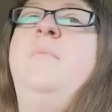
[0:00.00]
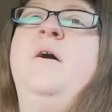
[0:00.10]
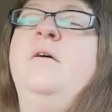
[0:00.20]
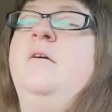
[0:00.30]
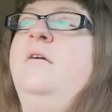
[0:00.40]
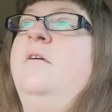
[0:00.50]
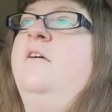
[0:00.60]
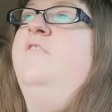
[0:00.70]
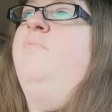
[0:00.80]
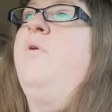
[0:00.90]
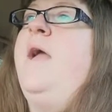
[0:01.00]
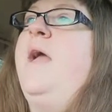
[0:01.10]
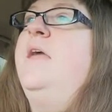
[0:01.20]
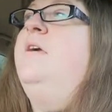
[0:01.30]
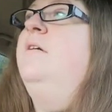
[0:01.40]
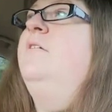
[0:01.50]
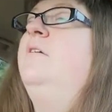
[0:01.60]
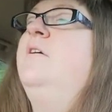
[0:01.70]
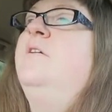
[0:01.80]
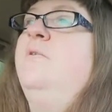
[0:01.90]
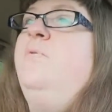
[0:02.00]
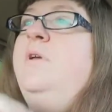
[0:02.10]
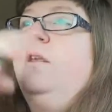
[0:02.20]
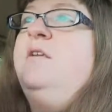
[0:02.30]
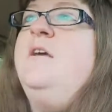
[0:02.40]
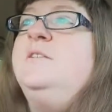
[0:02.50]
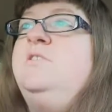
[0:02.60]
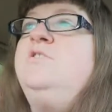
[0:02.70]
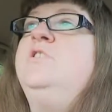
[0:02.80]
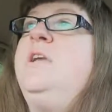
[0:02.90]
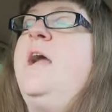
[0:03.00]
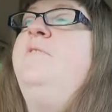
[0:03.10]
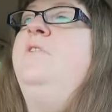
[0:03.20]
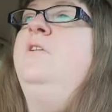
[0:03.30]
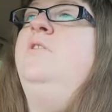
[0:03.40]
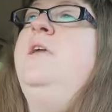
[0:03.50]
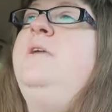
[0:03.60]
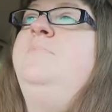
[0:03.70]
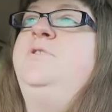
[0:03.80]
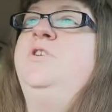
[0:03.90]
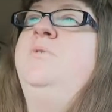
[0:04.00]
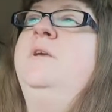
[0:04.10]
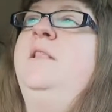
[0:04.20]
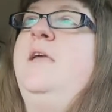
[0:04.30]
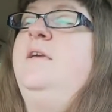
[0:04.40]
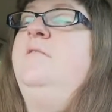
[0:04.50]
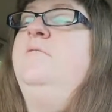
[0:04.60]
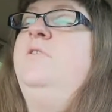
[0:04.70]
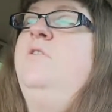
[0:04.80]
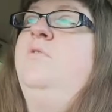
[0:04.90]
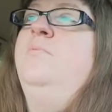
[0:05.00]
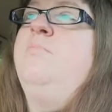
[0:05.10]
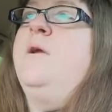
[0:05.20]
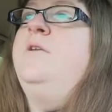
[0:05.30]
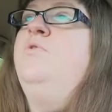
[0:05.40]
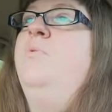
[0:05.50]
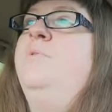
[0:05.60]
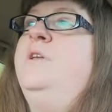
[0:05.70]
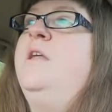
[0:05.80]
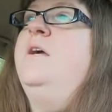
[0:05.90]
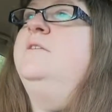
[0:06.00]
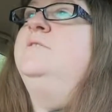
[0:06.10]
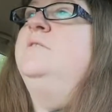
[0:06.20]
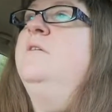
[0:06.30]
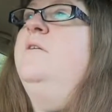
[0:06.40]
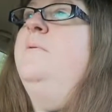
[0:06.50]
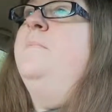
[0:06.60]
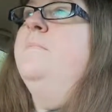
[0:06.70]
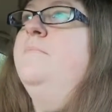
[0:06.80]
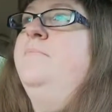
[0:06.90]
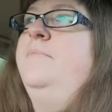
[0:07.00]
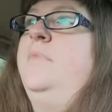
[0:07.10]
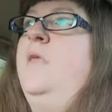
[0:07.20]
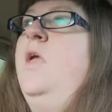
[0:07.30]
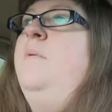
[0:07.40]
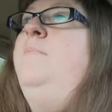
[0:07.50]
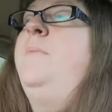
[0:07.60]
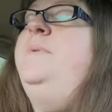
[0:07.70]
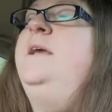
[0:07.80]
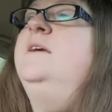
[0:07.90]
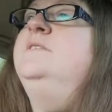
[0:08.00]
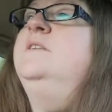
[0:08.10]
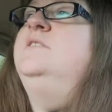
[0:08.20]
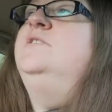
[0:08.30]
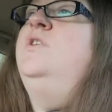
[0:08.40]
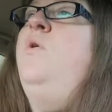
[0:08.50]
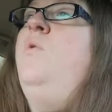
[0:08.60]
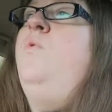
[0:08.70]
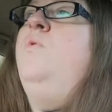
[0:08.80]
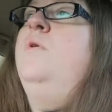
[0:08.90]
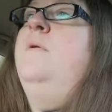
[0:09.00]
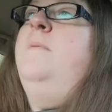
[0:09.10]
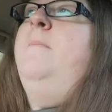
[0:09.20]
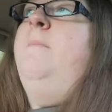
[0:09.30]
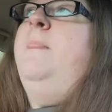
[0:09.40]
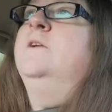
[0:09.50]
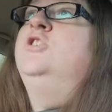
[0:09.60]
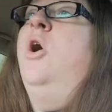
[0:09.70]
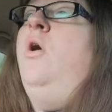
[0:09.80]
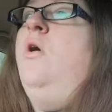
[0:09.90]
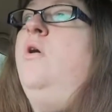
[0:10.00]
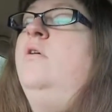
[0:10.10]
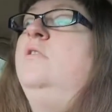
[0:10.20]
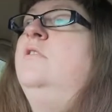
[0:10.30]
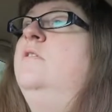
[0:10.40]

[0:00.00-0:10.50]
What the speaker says: of bread, and it does usually have a little heat to it, like, you know, bread normally does. But because it's so tall,